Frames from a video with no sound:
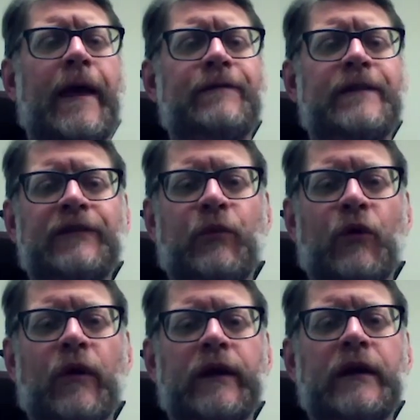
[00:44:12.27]
at this
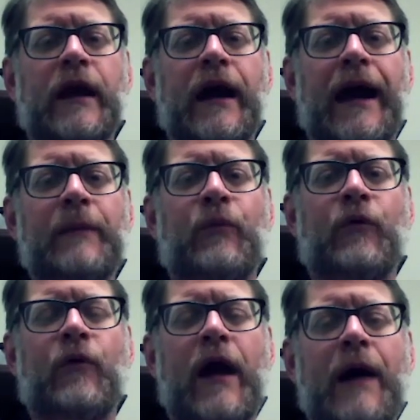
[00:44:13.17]
point, I
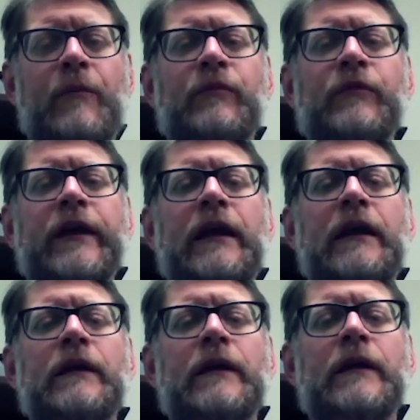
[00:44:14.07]

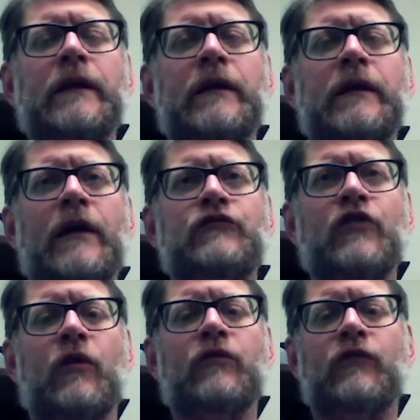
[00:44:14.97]
probably
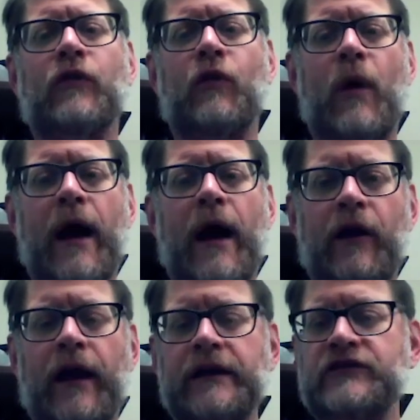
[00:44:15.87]
don't
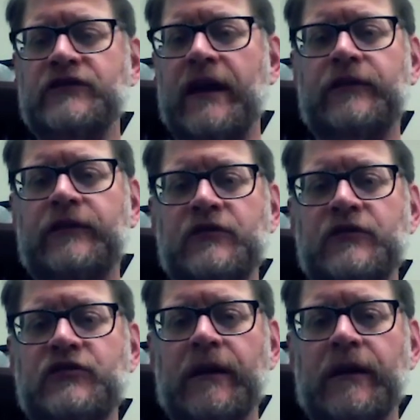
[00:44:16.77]
require any chest
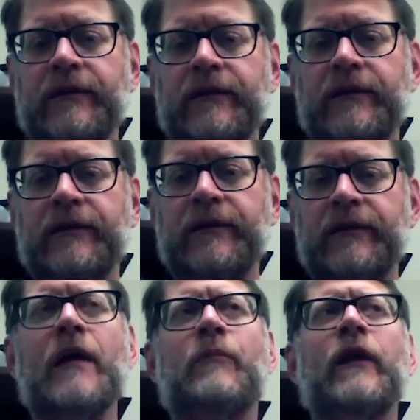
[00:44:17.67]
imaging,
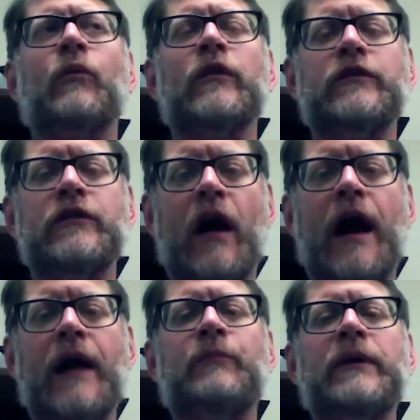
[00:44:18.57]
but it would
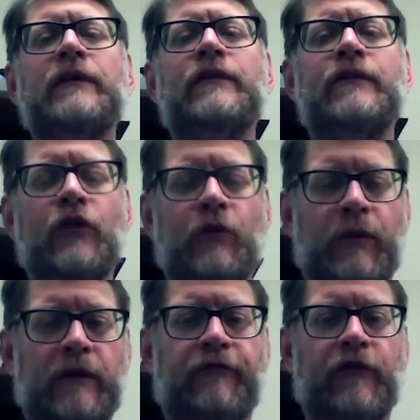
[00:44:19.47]
not be
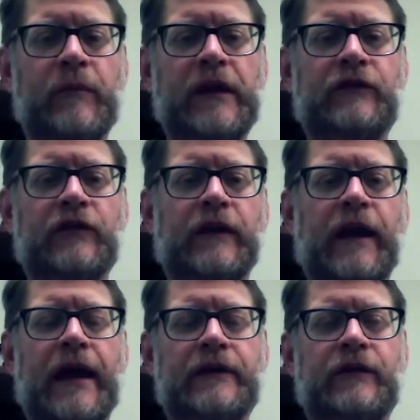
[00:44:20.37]
stupid for me to
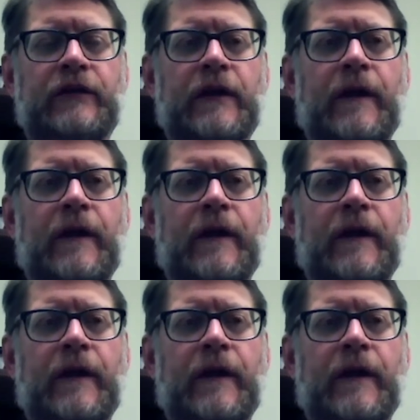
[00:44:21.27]
get